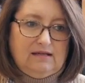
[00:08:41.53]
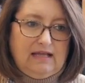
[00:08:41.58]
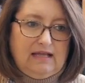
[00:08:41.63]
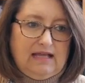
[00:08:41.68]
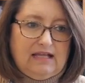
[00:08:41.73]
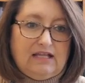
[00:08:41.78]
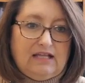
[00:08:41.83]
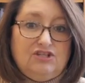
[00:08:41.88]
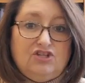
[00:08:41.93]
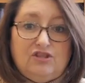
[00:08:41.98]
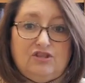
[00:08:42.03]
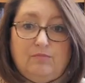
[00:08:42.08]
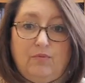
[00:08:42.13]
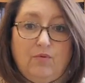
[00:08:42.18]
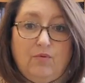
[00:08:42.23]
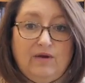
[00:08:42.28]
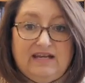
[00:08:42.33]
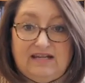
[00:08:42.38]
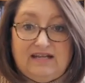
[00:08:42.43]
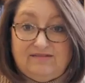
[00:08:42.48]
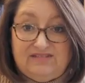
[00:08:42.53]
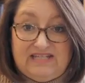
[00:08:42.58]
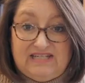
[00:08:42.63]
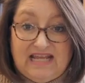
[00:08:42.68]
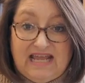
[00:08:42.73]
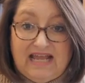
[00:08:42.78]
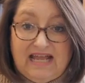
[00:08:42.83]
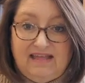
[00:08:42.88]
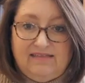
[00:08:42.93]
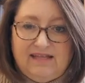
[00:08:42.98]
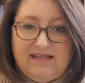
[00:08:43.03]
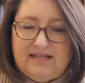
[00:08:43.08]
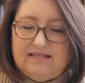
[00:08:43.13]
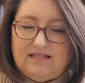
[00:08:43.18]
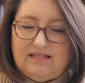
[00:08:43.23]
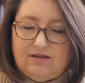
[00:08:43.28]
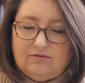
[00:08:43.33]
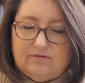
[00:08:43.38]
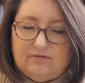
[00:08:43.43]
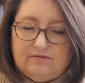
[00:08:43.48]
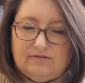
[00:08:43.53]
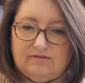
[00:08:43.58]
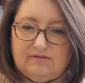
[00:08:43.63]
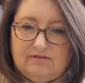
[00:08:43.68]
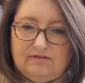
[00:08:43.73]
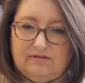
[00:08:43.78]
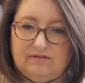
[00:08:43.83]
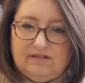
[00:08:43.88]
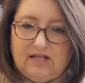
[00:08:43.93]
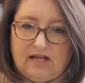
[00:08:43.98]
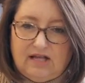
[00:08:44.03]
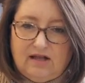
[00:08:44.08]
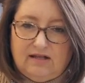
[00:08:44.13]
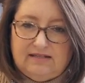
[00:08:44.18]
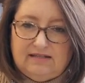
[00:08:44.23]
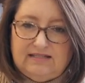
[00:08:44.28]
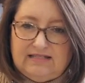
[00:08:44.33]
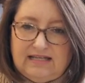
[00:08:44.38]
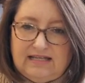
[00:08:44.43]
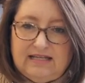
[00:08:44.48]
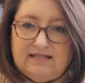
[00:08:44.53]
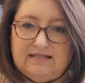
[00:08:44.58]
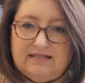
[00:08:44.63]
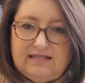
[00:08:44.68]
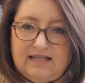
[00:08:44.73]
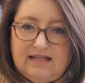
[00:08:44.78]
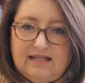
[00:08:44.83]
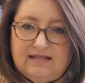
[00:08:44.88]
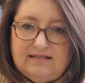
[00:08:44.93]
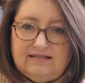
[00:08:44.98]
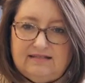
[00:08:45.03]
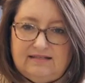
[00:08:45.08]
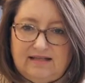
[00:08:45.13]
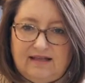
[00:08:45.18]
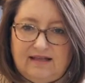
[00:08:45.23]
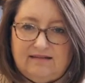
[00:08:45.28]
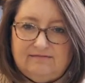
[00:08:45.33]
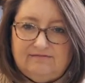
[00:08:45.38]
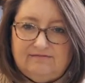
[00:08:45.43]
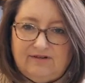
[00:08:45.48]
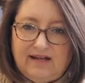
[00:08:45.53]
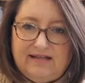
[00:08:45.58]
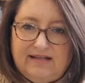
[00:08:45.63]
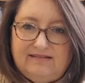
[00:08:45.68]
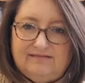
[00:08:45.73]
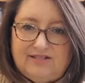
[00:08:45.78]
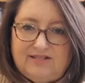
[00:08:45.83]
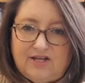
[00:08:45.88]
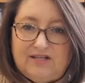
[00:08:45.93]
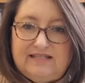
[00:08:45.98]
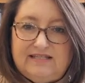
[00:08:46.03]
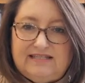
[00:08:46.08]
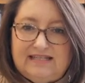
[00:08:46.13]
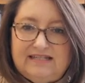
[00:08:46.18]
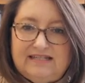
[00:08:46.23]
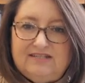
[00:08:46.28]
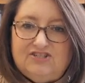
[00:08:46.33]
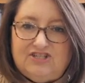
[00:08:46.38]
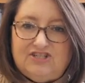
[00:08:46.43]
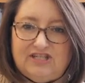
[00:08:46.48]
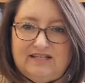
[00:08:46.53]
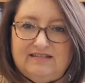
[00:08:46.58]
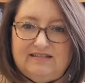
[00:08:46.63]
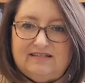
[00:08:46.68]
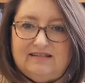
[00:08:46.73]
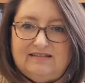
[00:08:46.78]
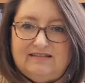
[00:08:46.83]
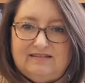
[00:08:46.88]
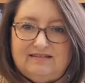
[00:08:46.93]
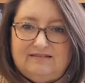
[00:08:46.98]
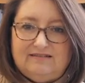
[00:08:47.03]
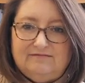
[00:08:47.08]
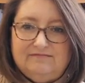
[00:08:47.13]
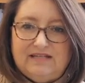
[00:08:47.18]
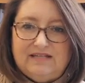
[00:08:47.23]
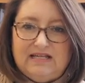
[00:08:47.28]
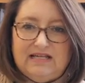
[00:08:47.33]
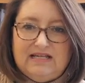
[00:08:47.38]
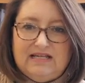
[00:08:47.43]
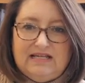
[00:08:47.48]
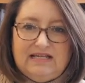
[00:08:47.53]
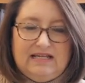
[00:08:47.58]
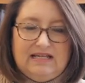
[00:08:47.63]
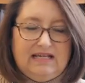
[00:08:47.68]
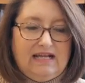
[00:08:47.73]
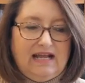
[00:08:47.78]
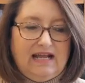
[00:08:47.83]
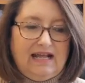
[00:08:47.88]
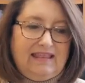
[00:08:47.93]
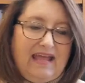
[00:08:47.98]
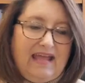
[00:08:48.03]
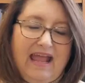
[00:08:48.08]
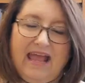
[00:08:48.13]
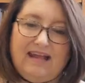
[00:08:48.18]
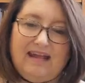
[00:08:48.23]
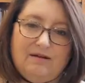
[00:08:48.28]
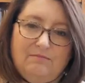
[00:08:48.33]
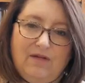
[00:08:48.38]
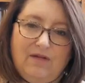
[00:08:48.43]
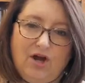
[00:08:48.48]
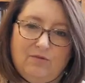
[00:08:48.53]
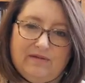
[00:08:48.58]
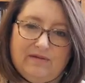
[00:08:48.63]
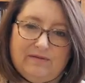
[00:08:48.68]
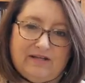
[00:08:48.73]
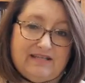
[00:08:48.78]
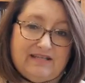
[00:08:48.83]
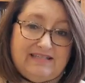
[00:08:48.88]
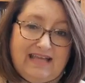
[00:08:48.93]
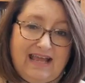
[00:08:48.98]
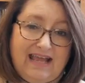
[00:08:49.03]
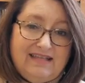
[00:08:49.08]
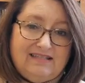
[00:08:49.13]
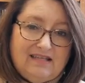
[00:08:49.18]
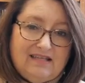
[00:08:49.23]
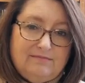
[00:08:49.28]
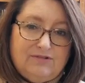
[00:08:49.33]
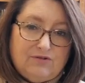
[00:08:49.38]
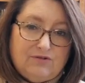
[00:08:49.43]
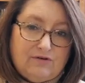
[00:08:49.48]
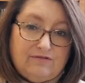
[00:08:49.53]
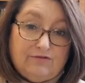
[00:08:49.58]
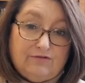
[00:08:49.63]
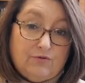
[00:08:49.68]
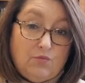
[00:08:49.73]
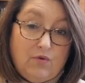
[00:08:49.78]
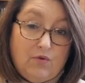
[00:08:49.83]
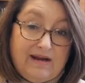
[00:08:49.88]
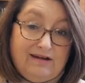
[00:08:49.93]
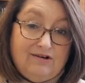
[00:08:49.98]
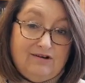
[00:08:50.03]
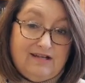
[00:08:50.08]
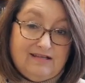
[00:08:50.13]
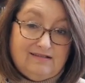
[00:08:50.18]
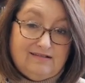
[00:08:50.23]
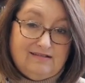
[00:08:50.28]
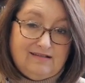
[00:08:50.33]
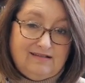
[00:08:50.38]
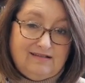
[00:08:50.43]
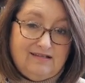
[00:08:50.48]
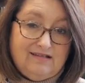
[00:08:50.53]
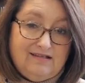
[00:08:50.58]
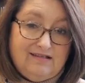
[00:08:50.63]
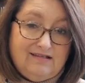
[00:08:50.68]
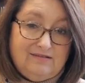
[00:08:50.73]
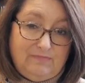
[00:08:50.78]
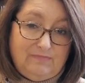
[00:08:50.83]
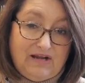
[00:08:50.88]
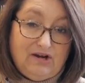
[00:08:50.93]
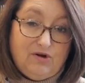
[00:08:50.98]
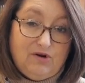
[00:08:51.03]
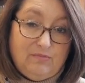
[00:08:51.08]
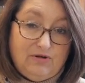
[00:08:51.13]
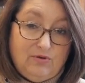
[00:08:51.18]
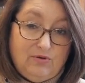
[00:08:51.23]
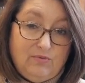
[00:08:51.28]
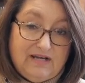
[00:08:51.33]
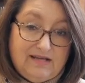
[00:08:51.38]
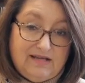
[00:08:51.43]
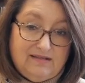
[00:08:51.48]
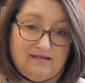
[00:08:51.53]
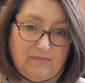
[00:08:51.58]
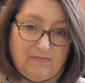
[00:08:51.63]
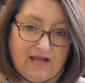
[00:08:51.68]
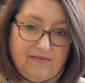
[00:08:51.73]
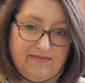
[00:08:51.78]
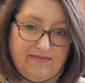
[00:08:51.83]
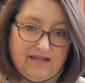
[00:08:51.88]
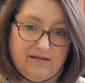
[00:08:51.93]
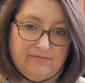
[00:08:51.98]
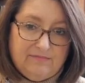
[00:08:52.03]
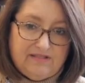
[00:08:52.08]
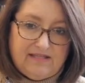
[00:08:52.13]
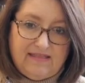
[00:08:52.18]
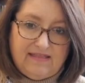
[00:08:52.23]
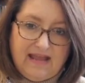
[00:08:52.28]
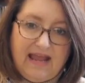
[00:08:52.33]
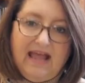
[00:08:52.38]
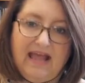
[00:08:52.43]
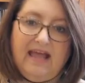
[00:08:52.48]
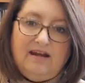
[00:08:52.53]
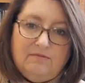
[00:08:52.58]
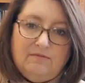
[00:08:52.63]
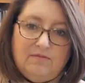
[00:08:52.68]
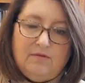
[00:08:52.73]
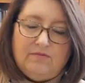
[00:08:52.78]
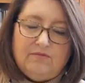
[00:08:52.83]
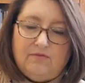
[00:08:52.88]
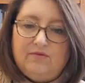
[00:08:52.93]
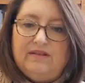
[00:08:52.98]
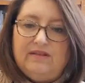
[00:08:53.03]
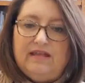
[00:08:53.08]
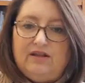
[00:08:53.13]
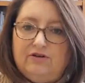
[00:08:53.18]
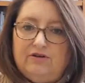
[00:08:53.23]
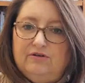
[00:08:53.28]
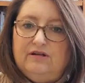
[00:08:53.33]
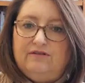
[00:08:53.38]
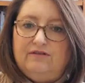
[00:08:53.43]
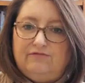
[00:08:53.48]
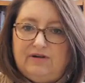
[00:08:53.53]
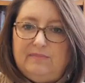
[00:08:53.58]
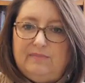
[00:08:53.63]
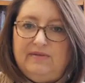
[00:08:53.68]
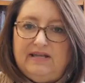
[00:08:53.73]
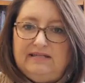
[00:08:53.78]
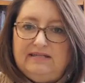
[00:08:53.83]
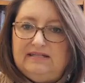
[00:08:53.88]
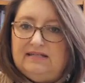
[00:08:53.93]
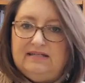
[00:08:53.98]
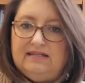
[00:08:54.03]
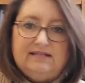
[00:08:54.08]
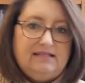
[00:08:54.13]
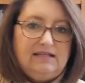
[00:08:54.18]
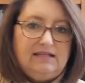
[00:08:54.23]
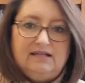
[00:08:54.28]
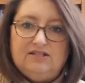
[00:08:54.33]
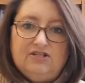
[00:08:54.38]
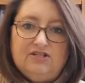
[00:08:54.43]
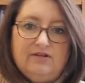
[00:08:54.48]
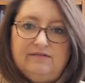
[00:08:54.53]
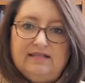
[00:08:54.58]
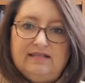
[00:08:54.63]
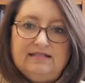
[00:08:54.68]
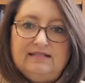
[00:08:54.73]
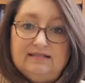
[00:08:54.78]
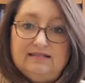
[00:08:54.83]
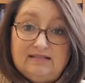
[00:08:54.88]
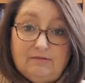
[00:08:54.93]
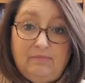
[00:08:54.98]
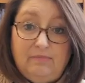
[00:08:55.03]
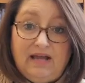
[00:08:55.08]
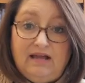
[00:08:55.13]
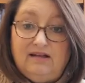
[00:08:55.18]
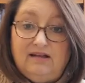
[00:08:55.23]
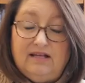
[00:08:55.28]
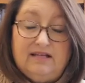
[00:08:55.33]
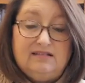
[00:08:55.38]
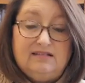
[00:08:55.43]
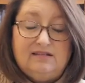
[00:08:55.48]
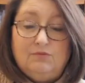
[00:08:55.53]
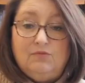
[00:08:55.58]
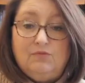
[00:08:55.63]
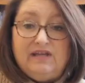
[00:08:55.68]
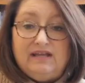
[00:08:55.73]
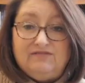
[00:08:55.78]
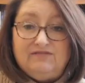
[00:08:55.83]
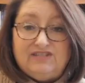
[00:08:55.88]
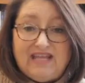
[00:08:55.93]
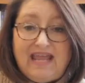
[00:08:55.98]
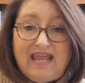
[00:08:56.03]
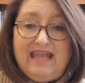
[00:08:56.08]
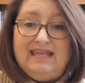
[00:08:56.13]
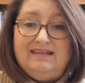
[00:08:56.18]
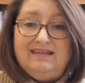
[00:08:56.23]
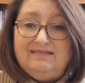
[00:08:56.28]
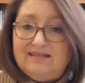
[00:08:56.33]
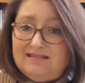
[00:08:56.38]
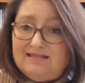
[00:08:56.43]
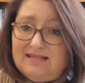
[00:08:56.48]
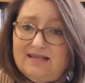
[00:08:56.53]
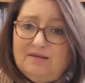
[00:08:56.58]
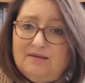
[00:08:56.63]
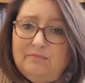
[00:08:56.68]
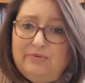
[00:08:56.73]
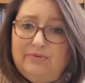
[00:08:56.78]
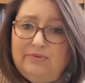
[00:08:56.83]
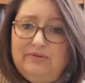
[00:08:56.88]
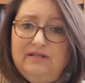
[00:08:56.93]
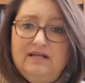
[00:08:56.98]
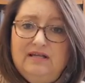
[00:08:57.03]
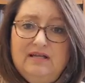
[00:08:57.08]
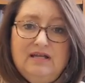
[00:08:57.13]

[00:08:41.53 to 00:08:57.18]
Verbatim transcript: into the point of death. And so God sends his son, right? So he sent Jesus. They had a moment because they had some sort of awareness that this parable was about them. So they had a moment where they could have repented and said, you know, this is about us. And we have taken the temple,